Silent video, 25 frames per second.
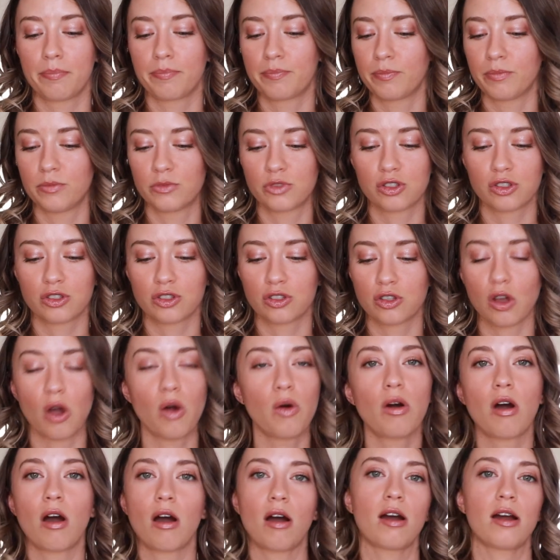
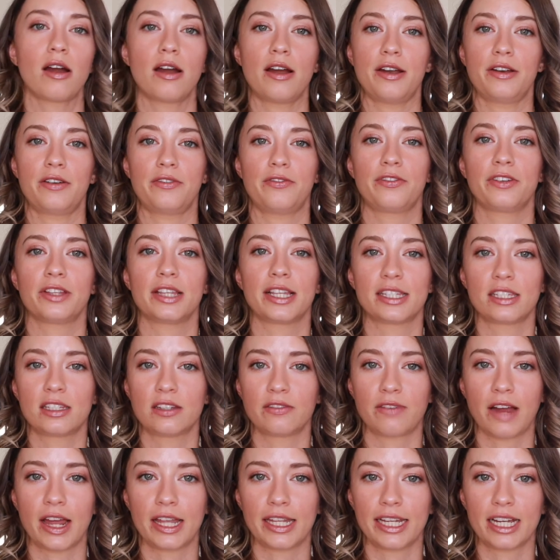so hard for this
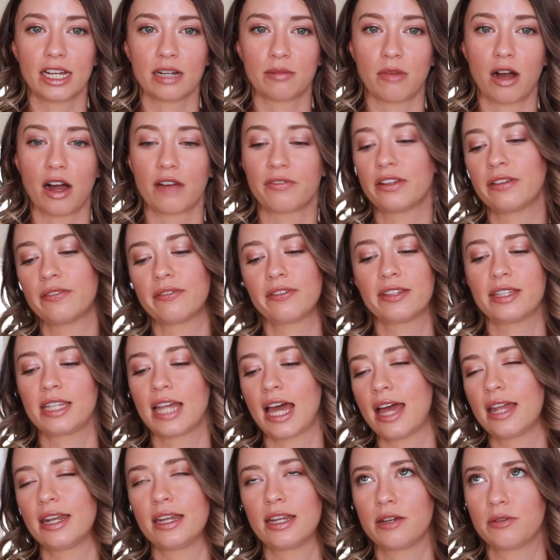to finally come off. Even
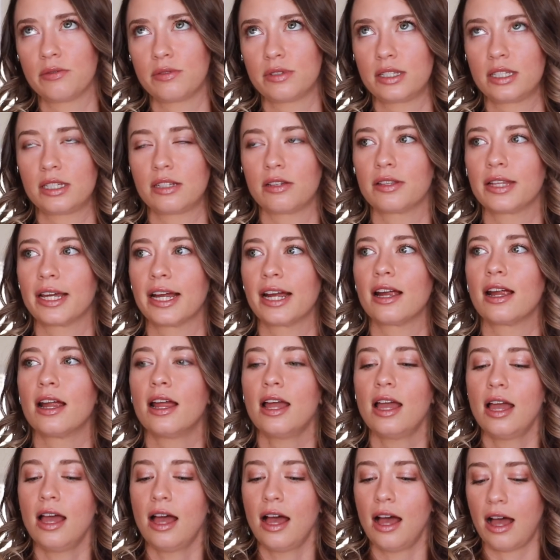then, it was still there.
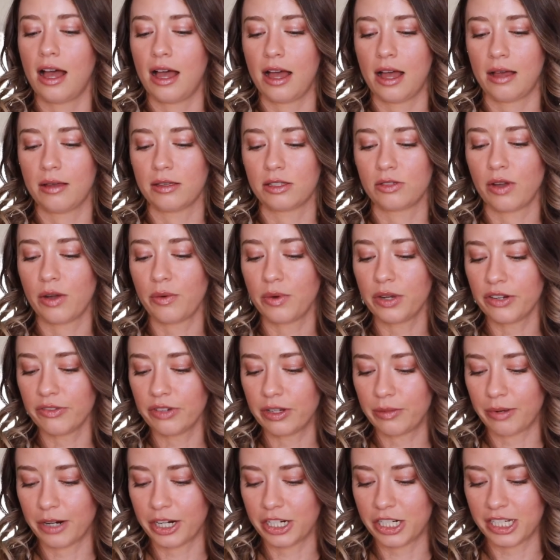So I wouldn't
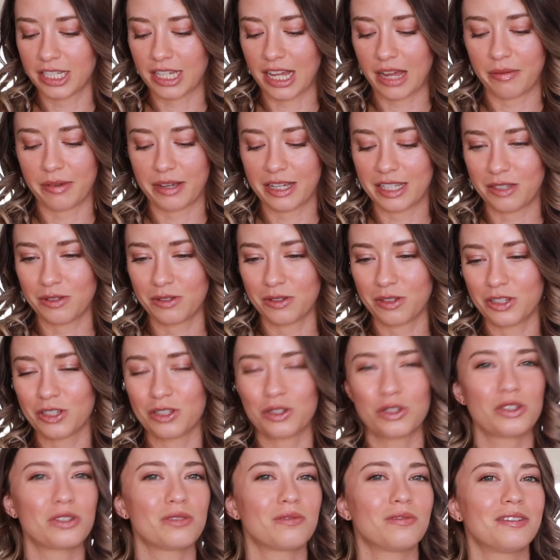repurchase that because
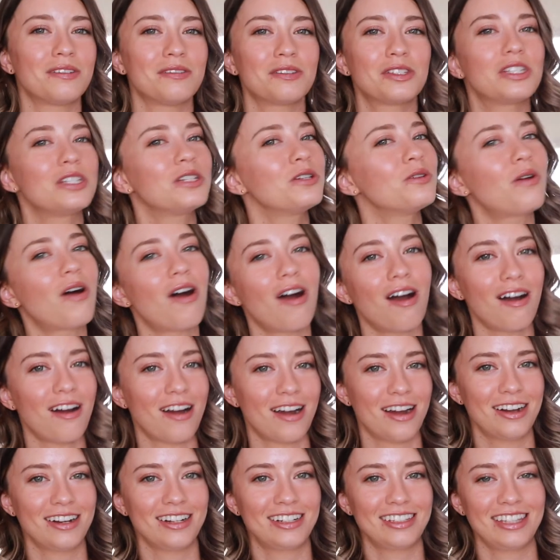it was too
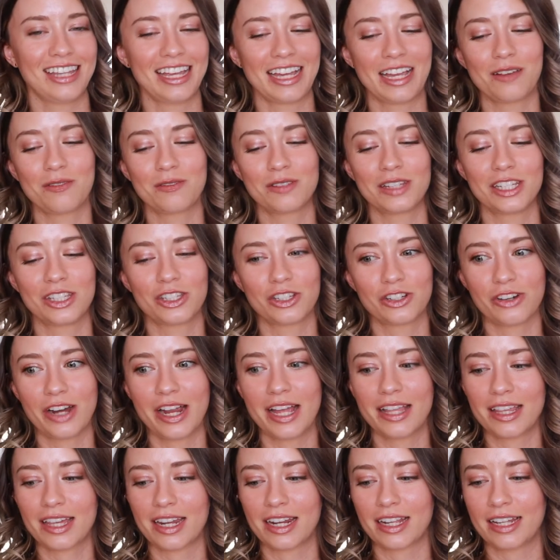hard. Like, it's
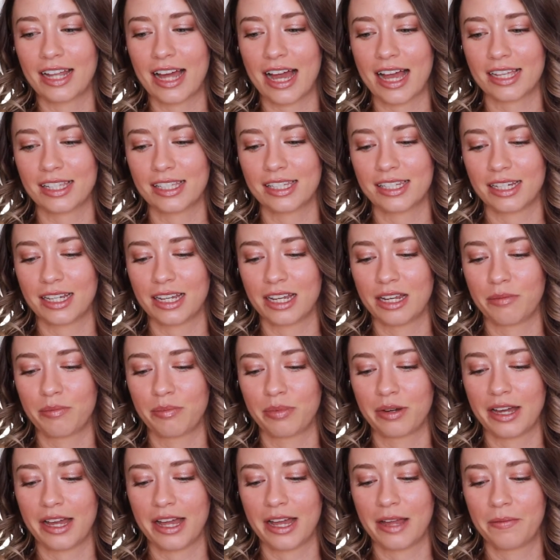great that it lasted,
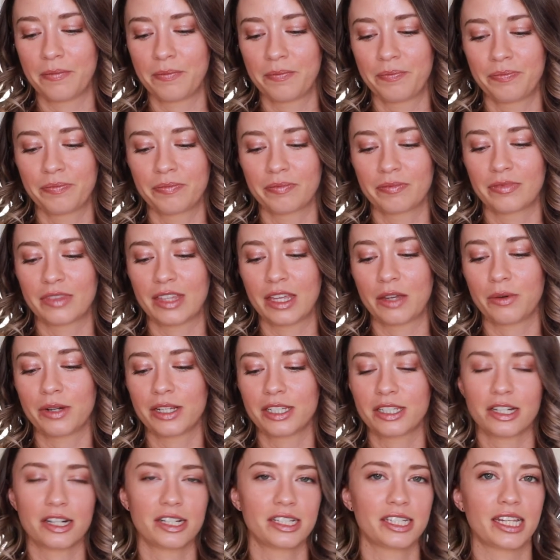but then when
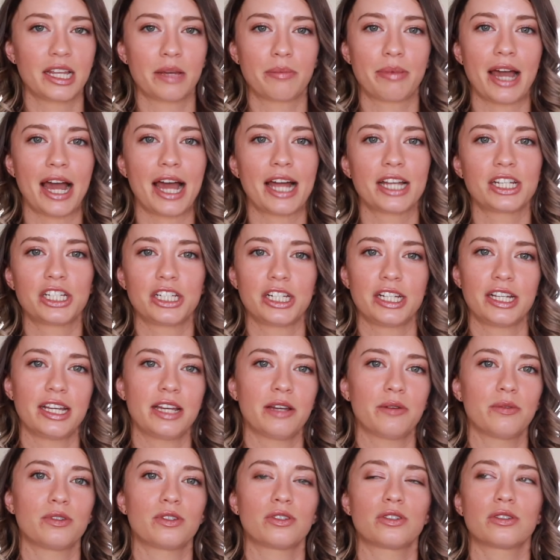it starts to get patchy,
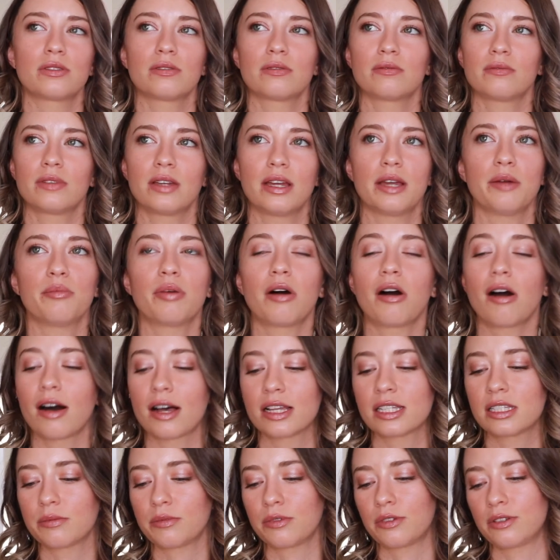it was
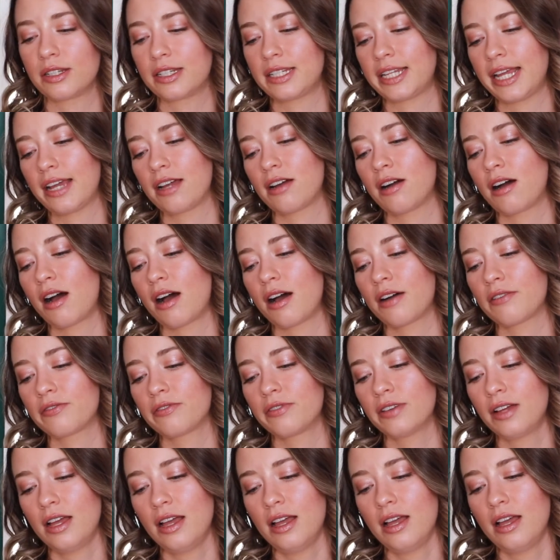impossible to take
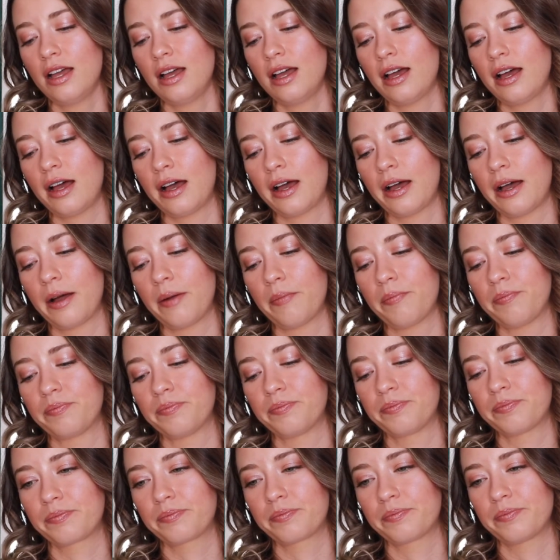off. But
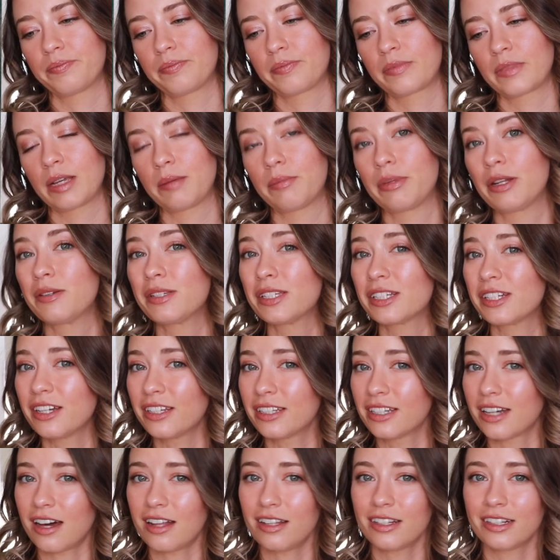it was a
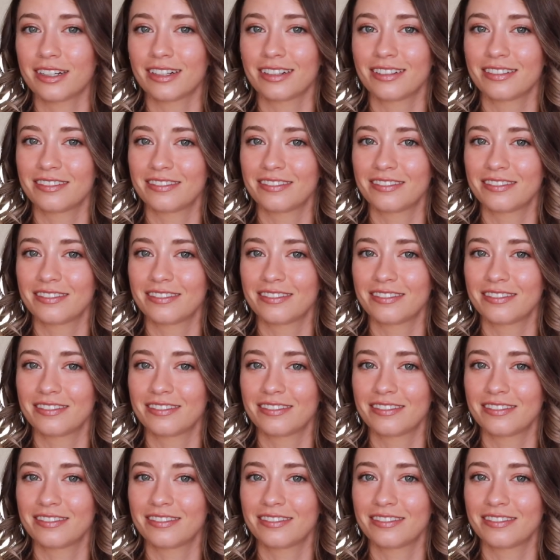good color.